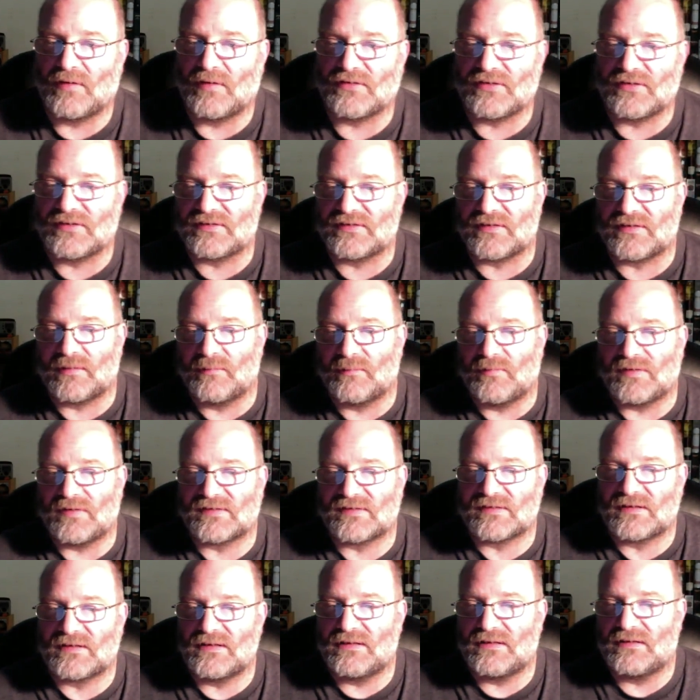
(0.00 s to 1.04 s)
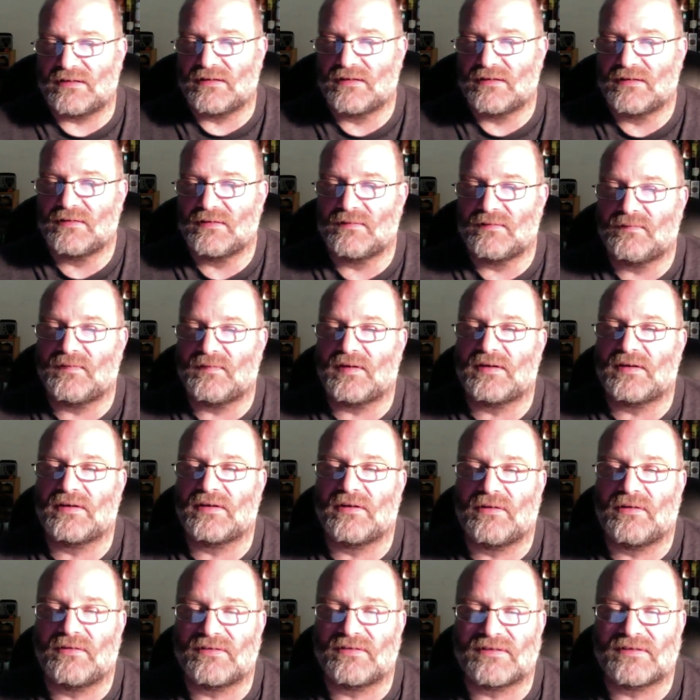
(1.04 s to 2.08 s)
some whiskey
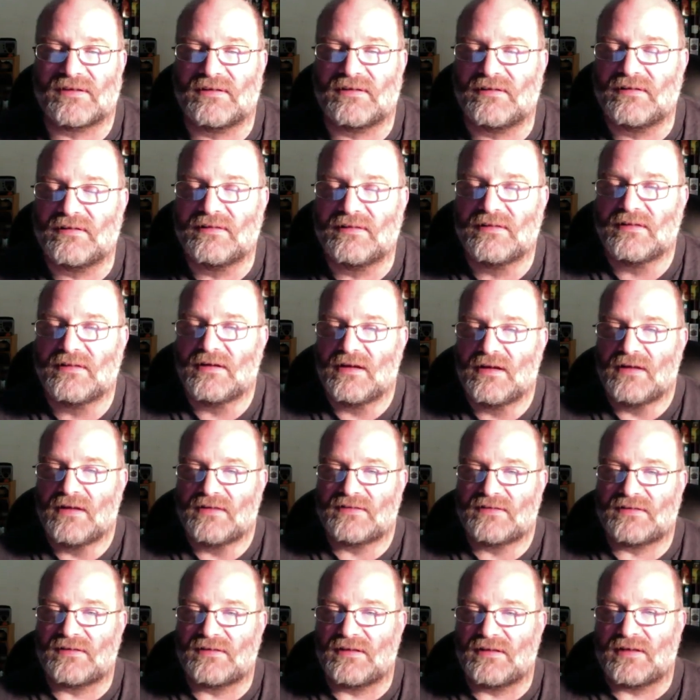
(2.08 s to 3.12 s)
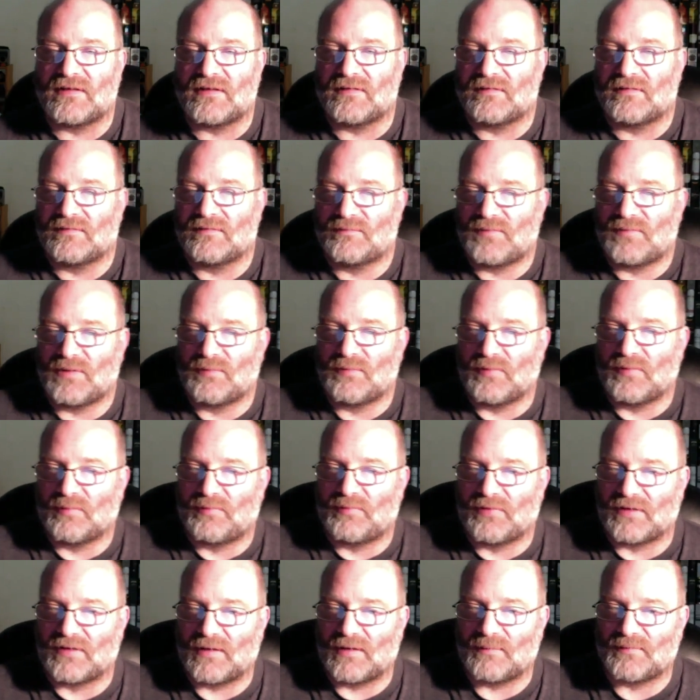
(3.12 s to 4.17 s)
videos and seeing people
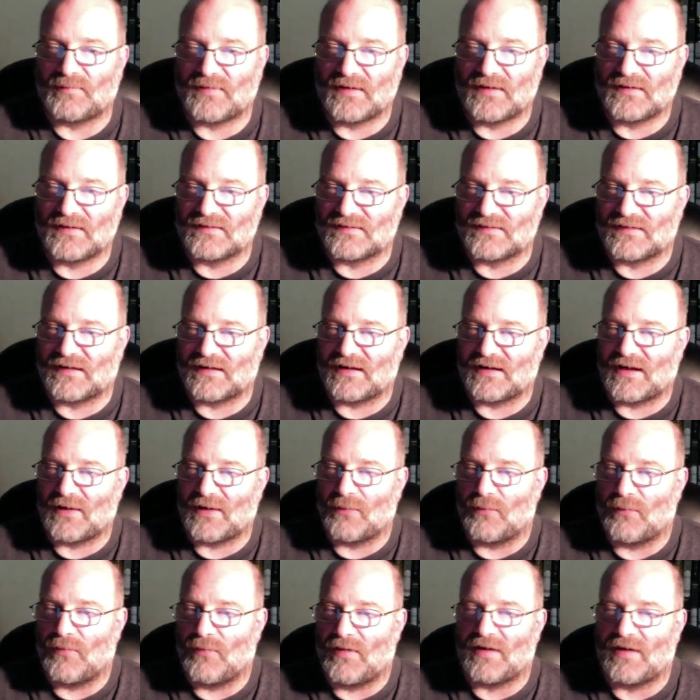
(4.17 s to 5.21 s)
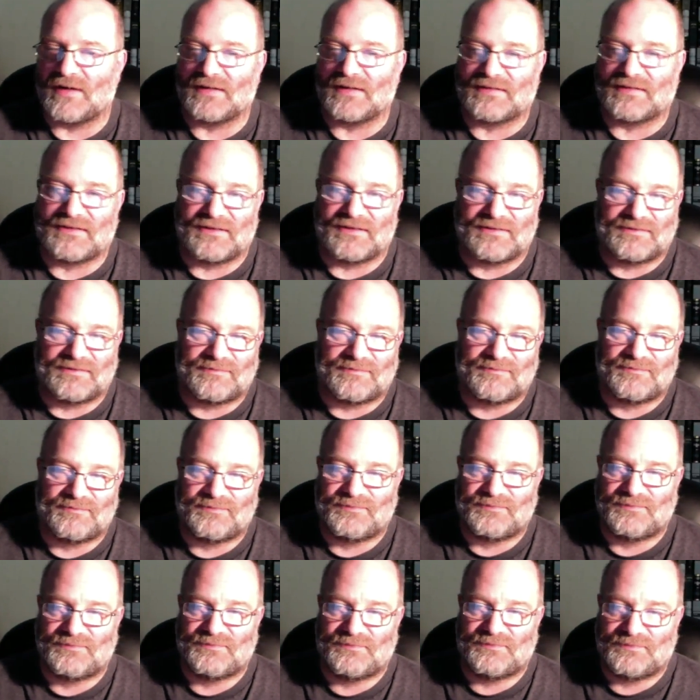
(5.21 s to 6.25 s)
put up things that I want to
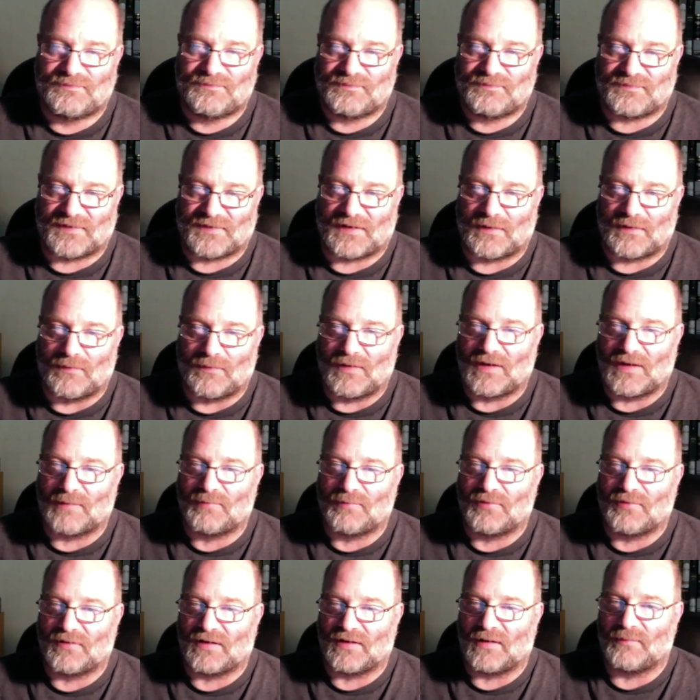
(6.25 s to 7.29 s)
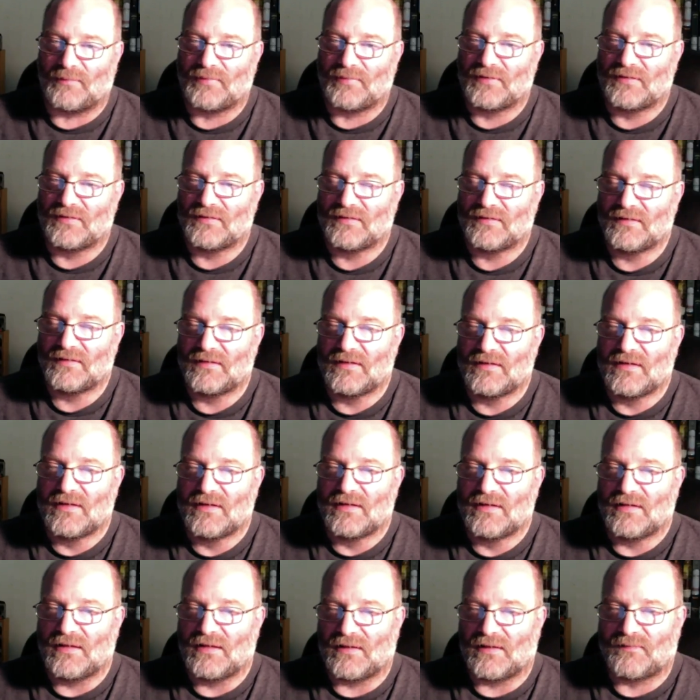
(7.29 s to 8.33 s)
put up.
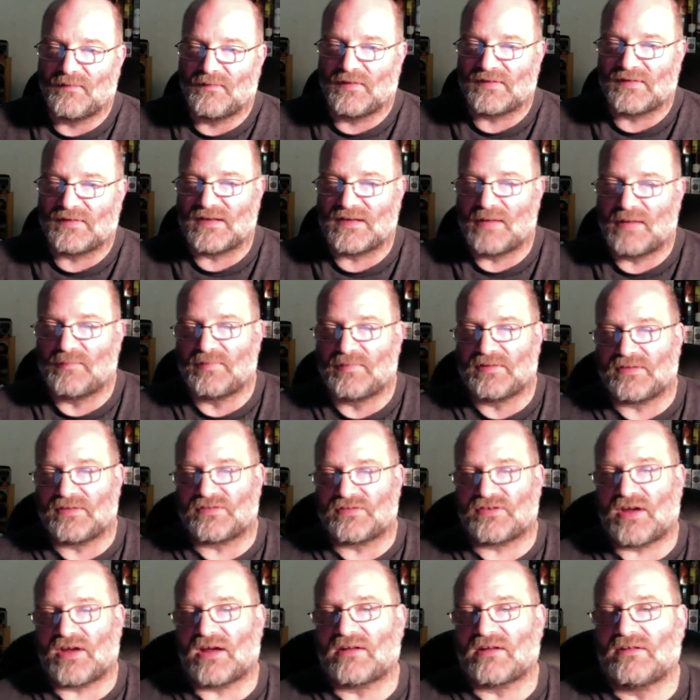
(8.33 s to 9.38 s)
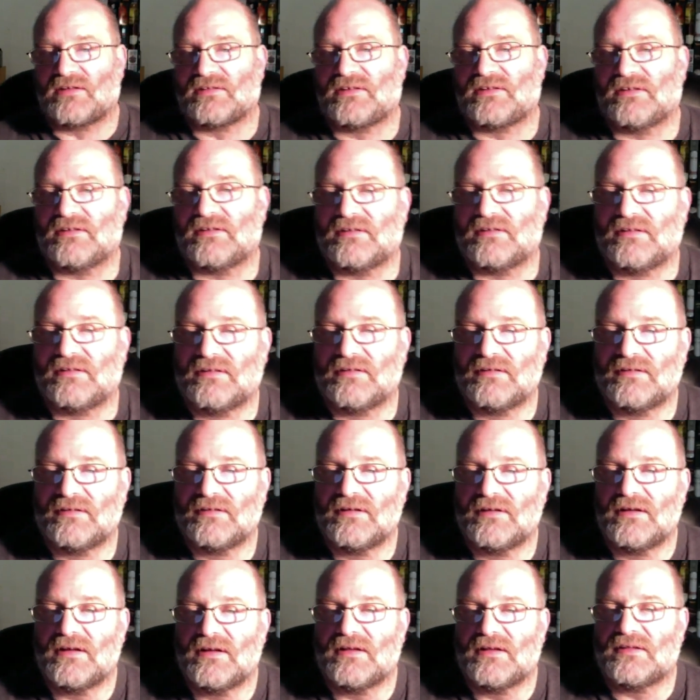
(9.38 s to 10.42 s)
Like, for example, the Shackleton.
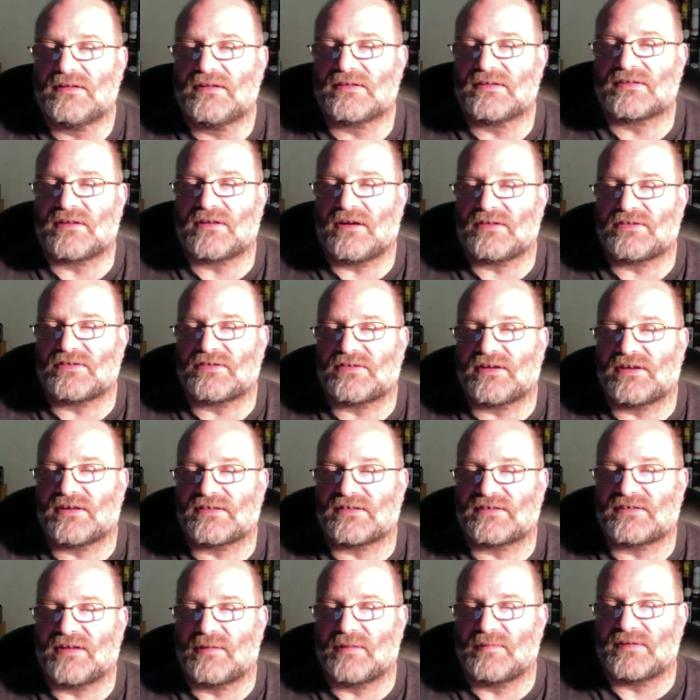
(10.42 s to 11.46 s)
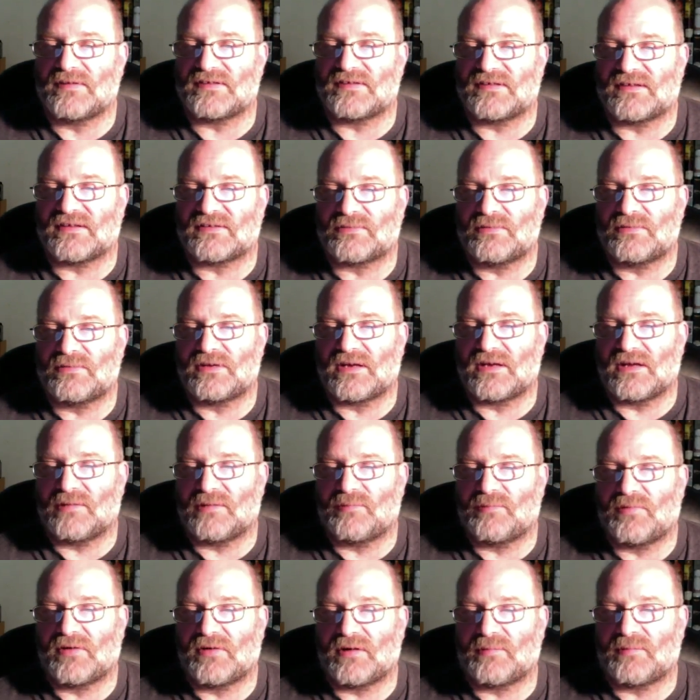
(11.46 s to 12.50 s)
The Scotch Test Dummies this weekend
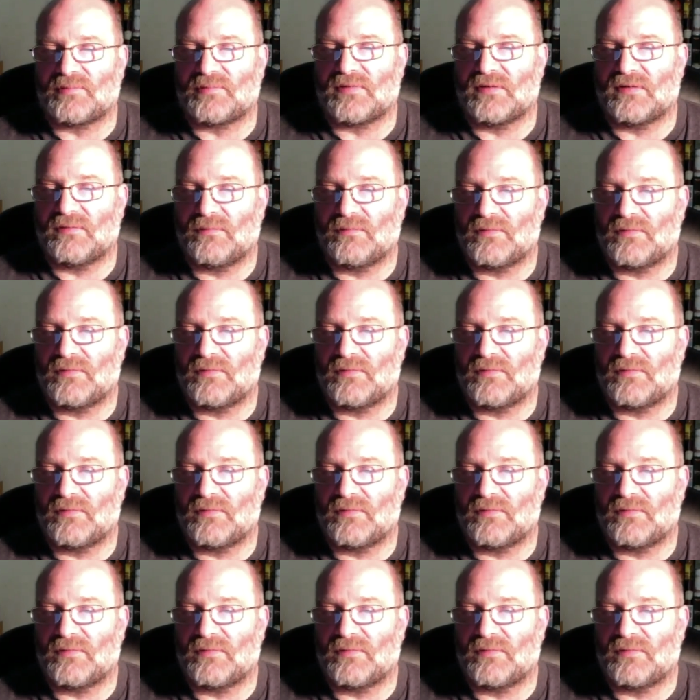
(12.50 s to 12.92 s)
put up the